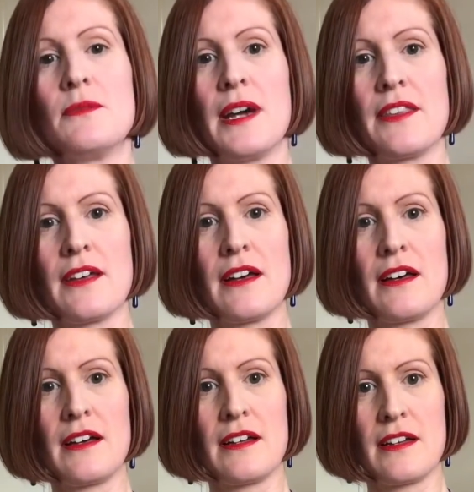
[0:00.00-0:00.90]

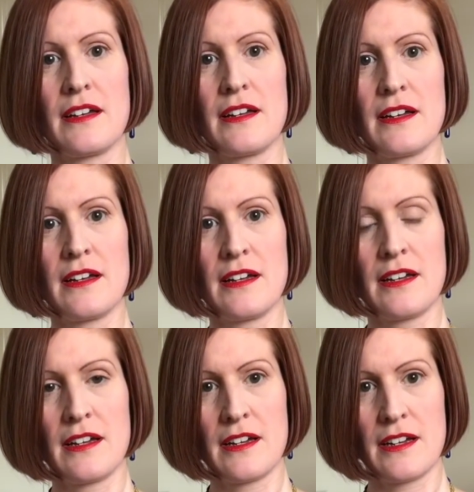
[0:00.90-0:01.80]
whether
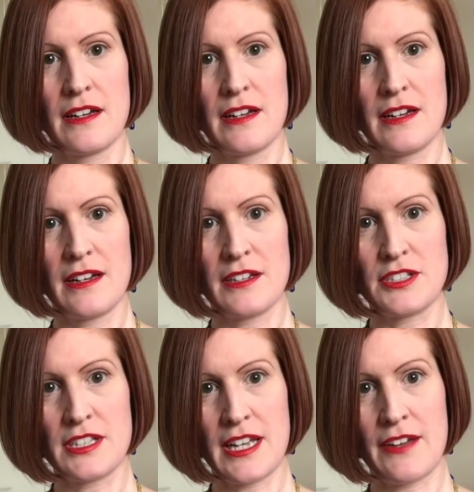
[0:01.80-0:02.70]
I
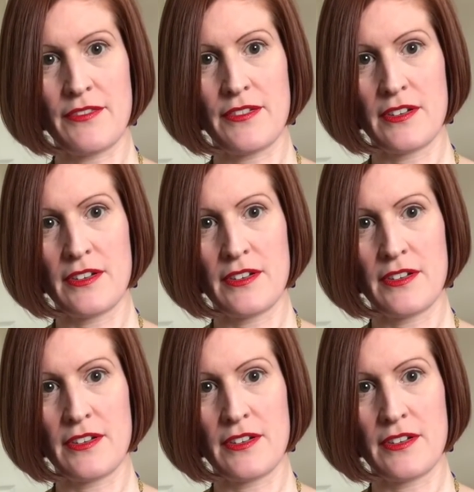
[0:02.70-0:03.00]
should have